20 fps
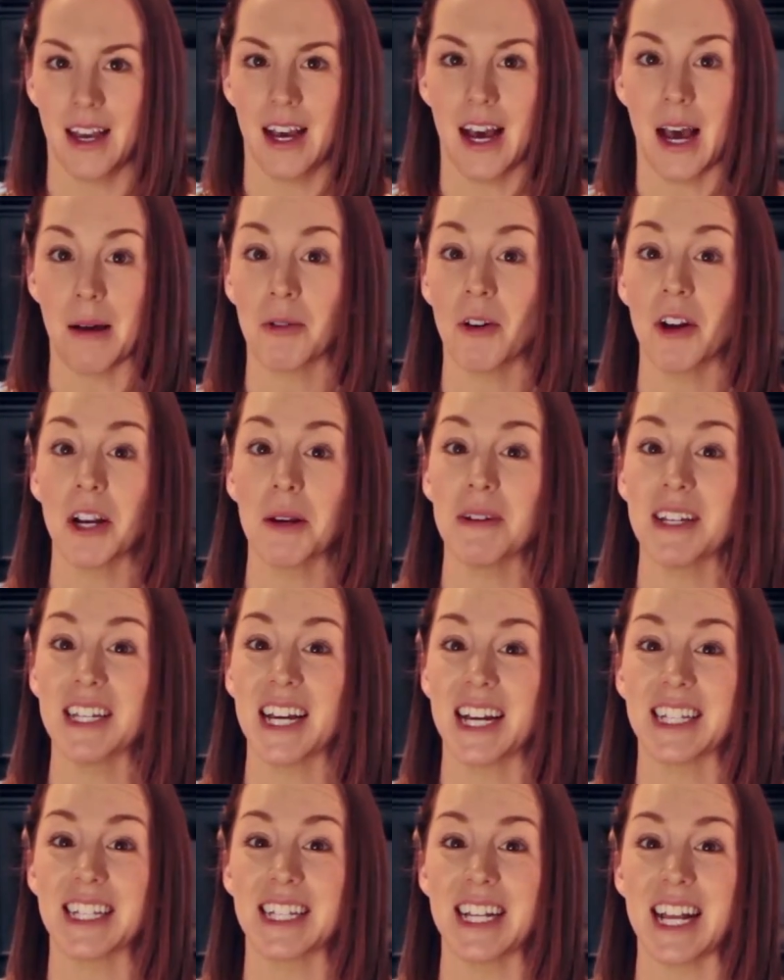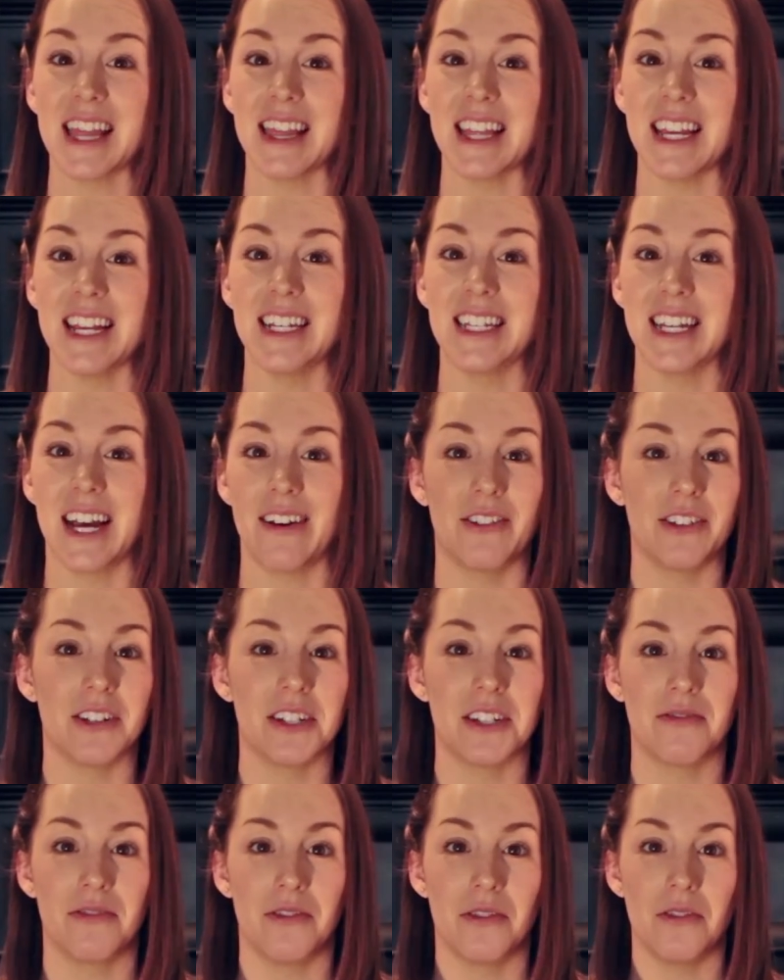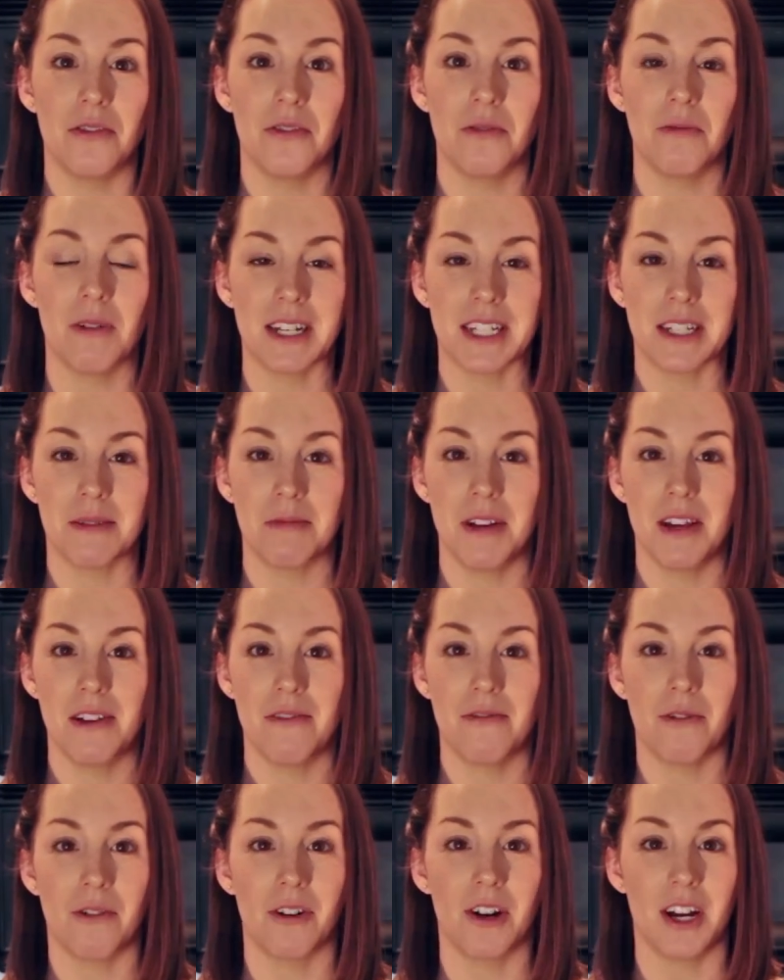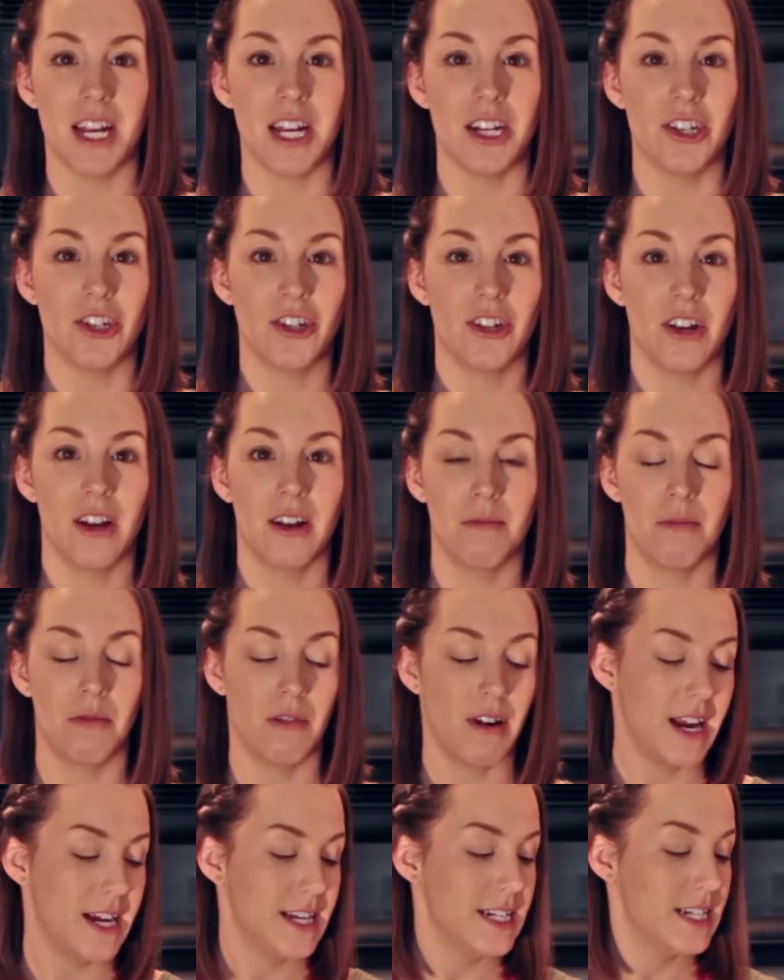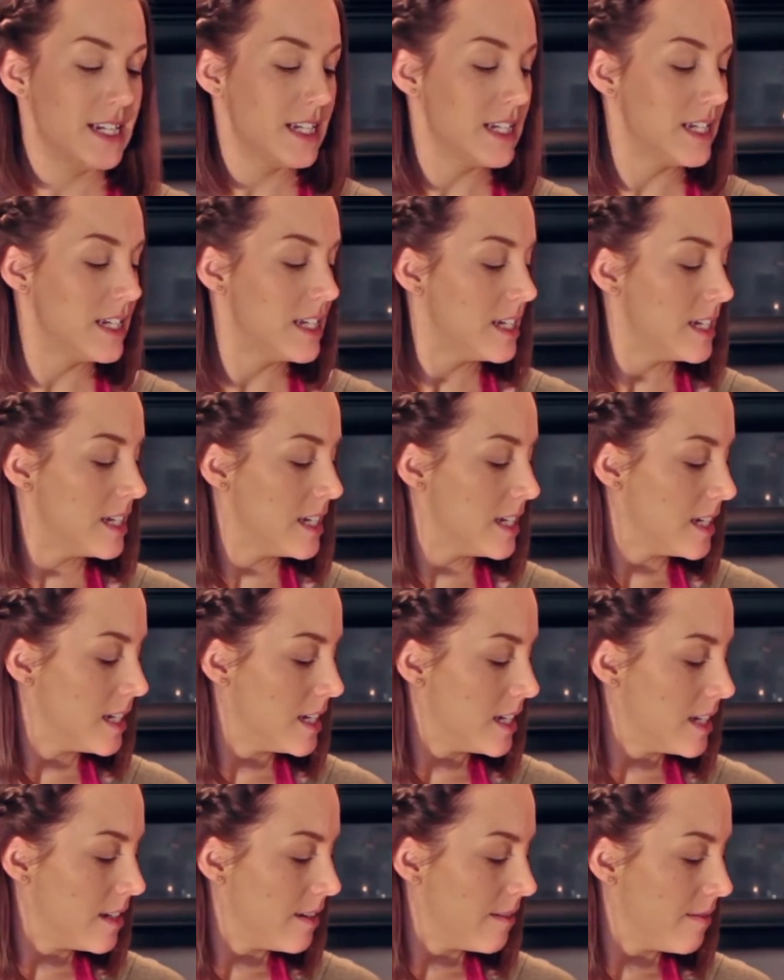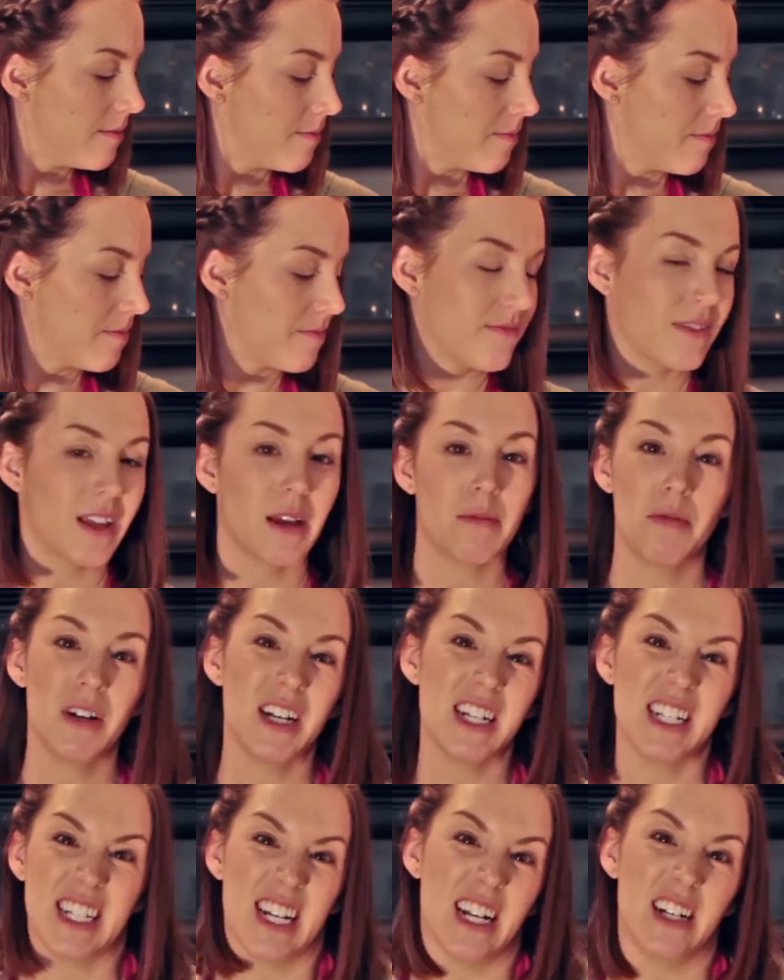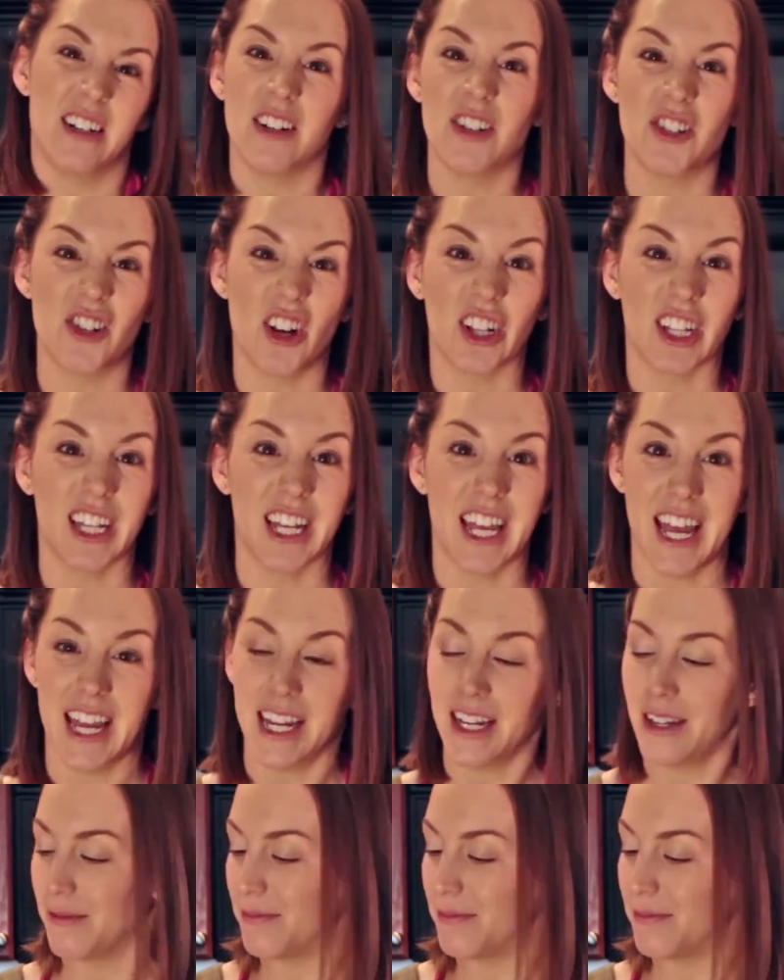I'm going to be testing the Devil's Food recipe for each brand. Pretty standard chocolate cake.